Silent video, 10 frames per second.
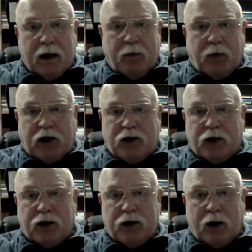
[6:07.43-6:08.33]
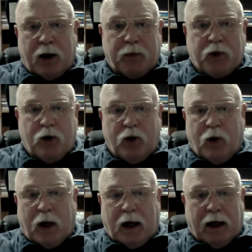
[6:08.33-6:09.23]
make sure you're up
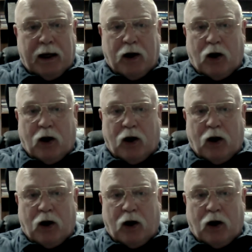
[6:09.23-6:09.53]
to an